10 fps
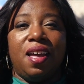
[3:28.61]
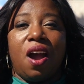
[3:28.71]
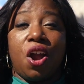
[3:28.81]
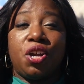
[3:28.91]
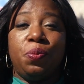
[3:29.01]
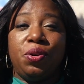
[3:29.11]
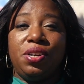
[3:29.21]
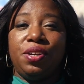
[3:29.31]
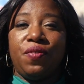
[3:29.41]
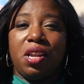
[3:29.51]
Our Community
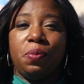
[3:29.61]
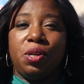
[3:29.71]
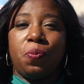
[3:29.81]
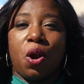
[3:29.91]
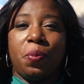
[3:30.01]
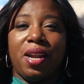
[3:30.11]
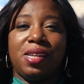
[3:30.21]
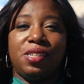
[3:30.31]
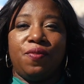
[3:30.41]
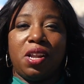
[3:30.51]
Development Department has
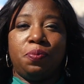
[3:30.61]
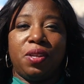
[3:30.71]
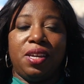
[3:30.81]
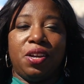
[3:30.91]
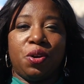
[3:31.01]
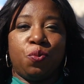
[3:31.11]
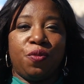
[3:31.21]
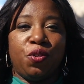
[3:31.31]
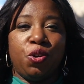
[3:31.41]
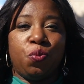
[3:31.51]
developed the Year in
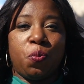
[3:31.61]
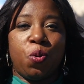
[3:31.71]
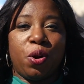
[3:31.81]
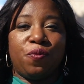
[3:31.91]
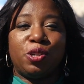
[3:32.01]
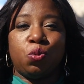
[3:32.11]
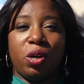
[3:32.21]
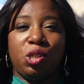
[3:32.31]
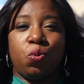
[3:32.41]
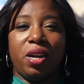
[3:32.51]
Review report for
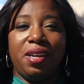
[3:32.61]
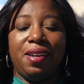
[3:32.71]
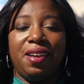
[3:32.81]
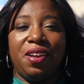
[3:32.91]
2020,